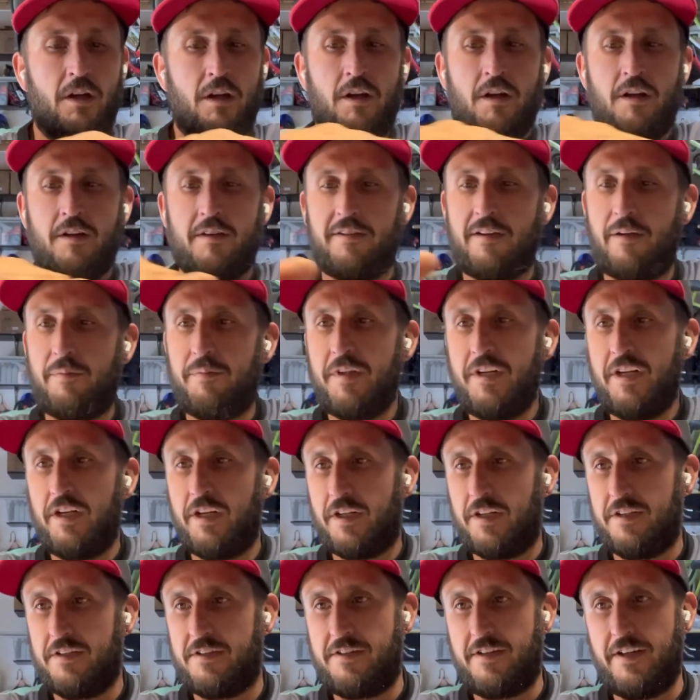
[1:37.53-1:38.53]
Something to
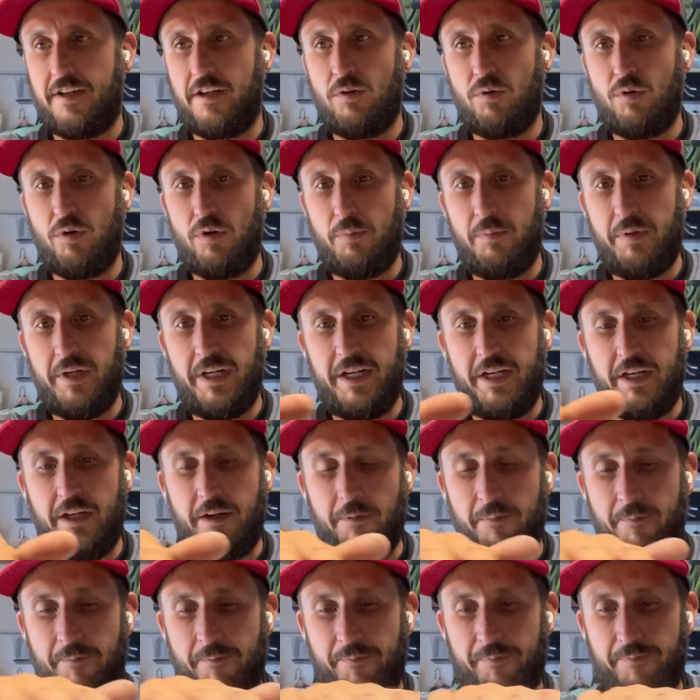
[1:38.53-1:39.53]
consider would be
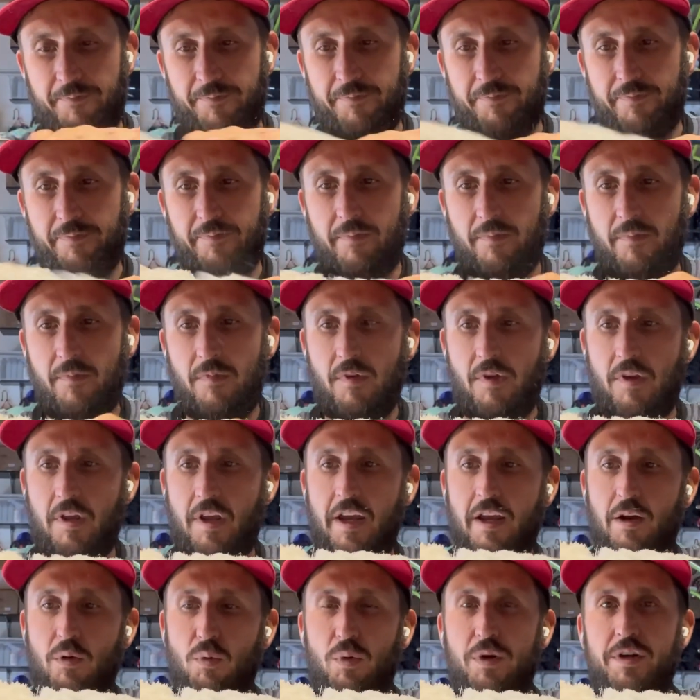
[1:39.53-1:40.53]

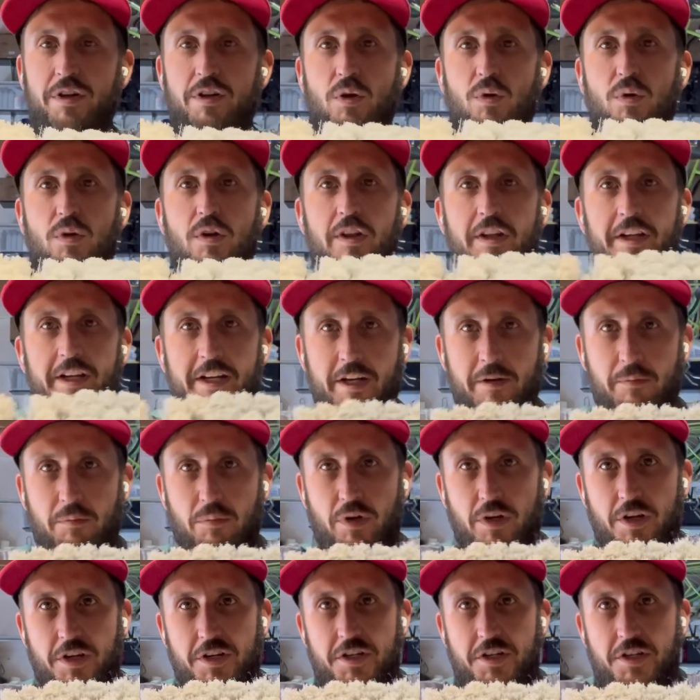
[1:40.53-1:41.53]
a window cleaning
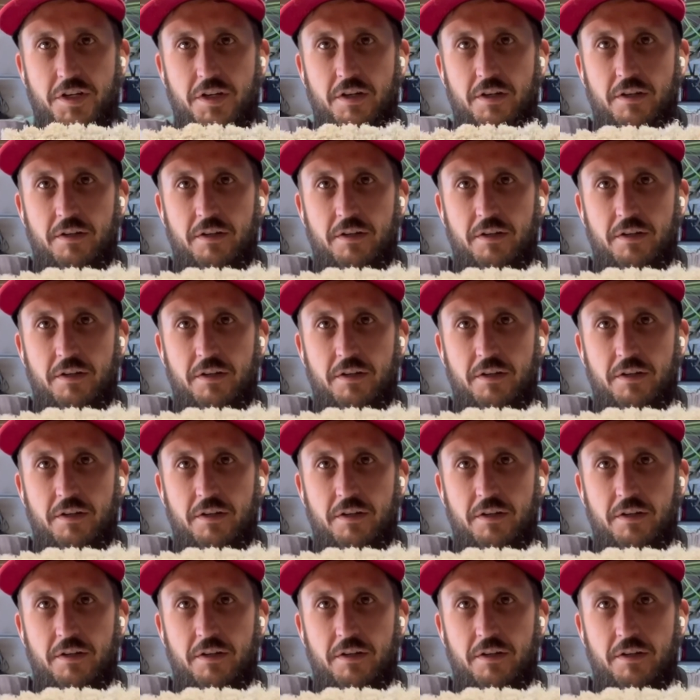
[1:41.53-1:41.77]
brush.